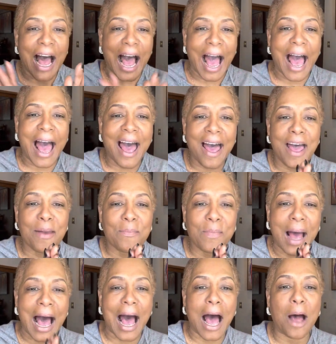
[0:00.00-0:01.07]
I'm
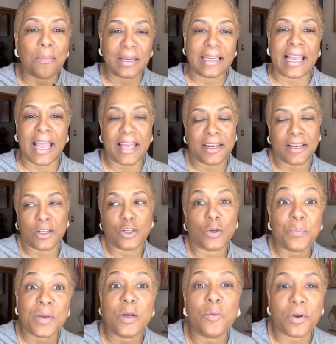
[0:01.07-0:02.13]
obligated to
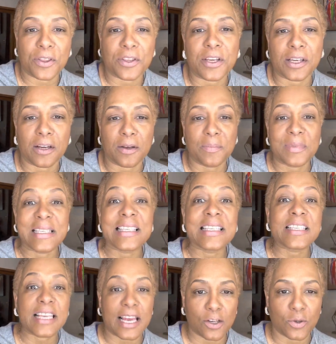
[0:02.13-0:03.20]
be with him
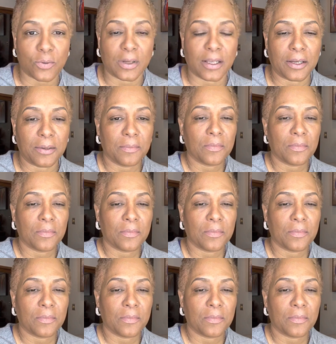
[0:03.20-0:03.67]
sexually.